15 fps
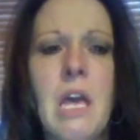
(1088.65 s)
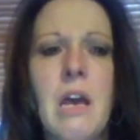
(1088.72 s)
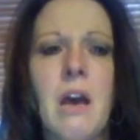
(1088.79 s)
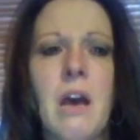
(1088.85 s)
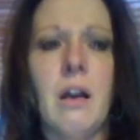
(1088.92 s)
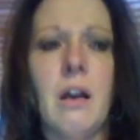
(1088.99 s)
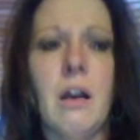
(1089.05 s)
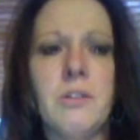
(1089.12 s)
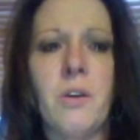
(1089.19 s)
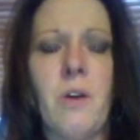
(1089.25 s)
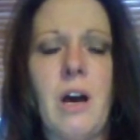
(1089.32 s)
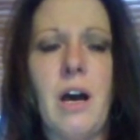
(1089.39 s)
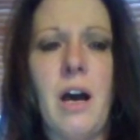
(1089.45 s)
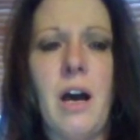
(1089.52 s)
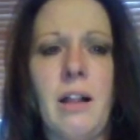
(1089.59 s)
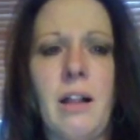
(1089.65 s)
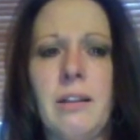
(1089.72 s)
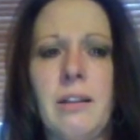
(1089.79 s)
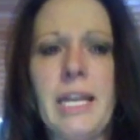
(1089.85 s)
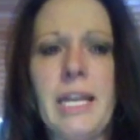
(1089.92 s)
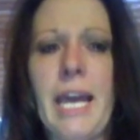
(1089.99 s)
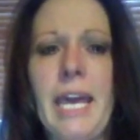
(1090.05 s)
So
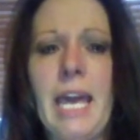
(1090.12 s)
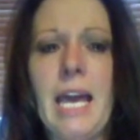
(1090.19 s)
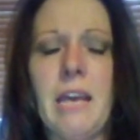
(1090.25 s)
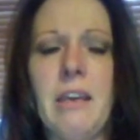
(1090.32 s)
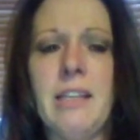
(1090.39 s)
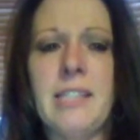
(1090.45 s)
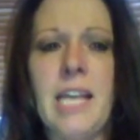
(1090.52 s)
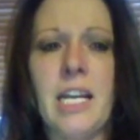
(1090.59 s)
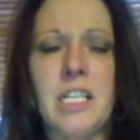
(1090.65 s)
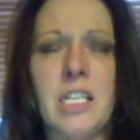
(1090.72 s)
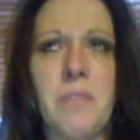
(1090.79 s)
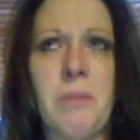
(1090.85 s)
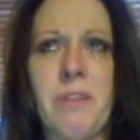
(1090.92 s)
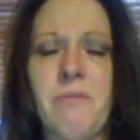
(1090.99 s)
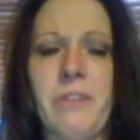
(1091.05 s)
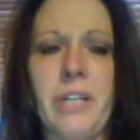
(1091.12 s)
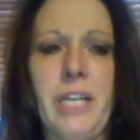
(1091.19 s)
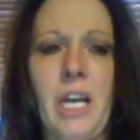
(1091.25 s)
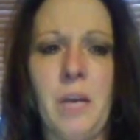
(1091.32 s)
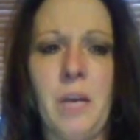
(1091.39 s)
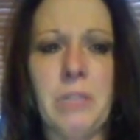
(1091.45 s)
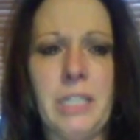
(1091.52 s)
it's actually been very
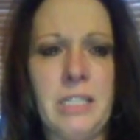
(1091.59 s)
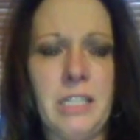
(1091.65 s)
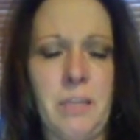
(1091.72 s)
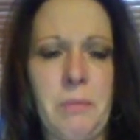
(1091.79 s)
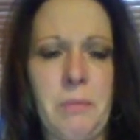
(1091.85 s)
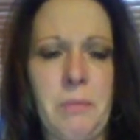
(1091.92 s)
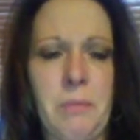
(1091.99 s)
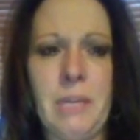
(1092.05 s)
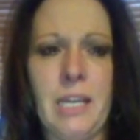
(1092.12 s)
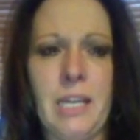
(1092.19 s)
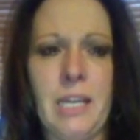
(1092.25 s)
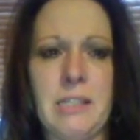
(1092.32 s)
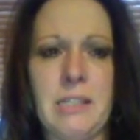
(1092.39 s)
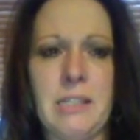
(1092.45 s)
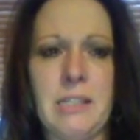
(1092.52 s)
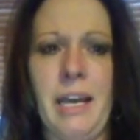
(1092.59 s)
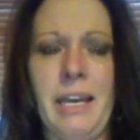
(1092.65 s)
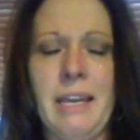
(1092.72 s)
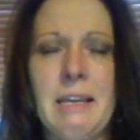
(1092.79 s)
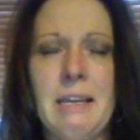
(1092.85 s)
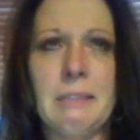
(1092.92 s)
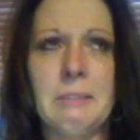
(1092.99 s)
humbling to me because I
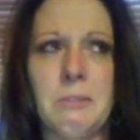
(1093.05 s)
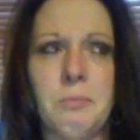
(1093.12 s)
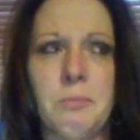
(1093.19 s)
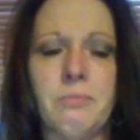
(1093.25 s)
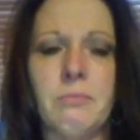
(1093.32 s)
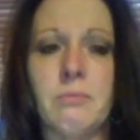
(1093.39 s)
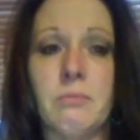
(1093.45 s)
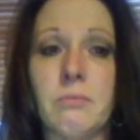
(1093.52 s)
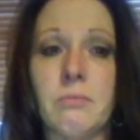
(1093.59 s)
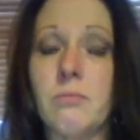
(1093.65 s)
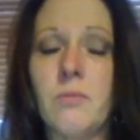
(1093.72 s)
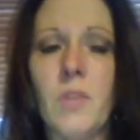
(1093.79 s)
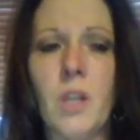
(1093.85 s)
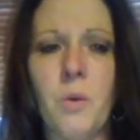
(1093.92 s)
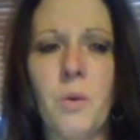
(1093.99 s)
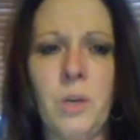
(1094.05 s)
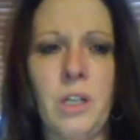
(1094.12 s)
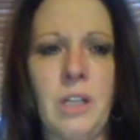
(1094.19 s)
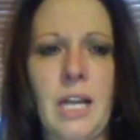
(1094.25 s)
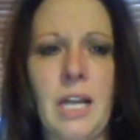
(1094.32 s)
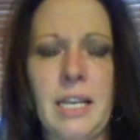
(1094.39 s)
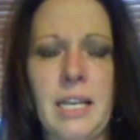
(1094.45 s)

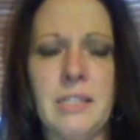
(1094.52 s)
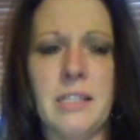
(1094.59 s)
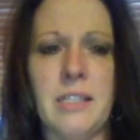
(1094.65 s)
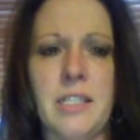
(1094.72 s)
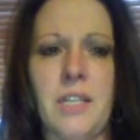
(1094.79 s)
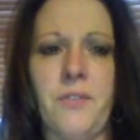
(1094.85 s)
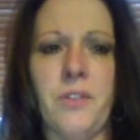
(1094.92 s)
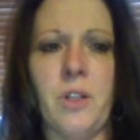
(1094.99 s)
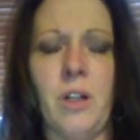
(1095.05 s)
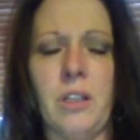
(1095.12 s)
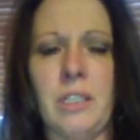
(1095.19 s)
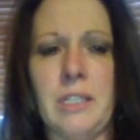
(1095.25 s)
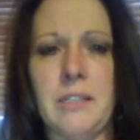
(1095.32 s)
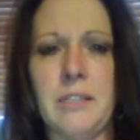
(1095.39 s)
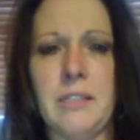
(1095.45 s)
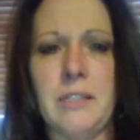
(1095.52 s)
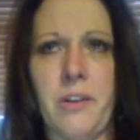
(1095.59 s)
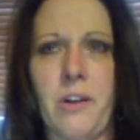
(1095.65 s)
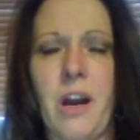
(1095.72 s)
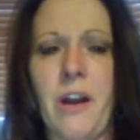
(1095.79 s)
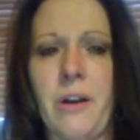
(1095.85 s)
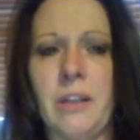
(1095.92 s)
realize the difficulties that there are
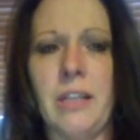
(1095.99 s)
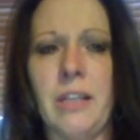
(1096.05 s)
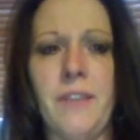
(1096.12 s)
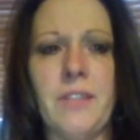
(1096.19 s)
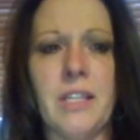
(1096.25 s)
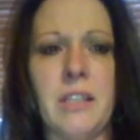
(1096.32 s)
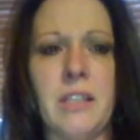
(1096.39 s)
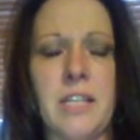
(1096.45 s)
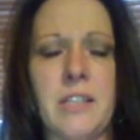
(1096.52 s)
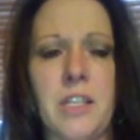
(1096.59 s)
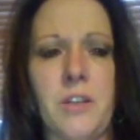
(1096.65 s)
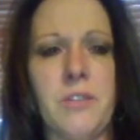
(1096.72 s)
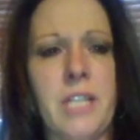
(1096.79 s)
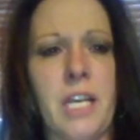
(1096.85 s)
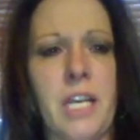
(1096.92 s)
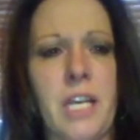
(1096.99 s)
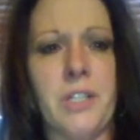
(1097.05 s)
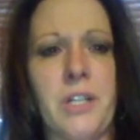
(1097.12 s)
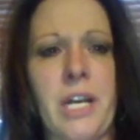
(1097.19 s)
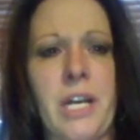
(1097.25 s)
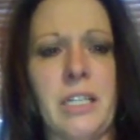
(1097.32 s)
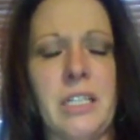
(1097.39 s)
in life, that things that you take for
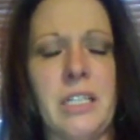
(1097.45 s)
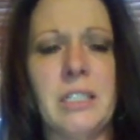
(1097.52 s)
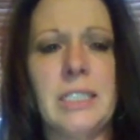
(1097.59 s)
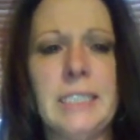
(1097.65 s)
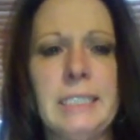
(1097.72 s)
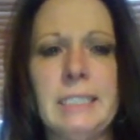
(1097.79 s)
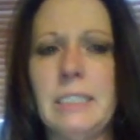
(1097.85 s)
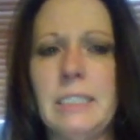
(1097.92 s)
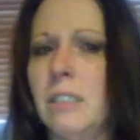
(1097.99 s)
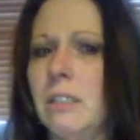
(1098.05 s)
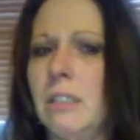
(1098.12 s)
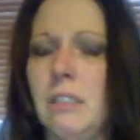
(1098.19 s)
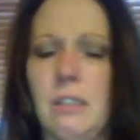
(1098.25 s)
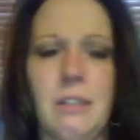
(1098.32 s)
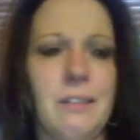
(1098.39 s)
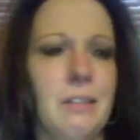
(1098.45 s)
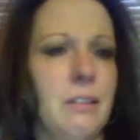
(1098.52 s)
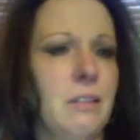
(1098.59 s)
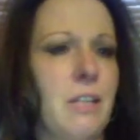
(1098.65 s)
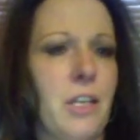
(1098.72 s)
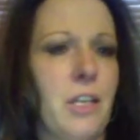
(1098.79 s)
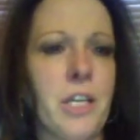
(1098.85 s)
granted, that
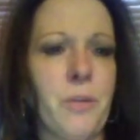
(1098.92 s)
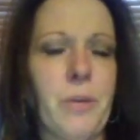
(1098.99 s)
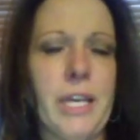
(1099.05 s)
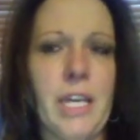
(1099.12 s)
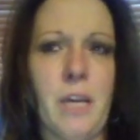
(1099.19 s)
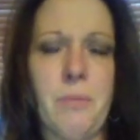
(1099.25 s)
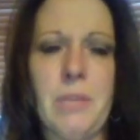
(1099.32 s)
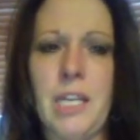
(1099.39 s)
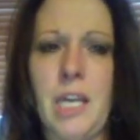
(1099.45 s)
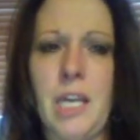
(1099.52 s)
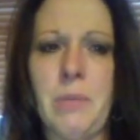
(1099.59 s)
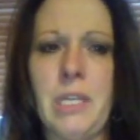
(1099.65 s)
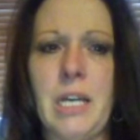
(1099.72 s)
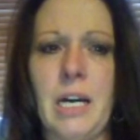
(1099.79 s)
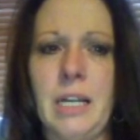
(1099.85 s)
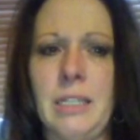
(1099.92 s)
you can wake up and they can be gone.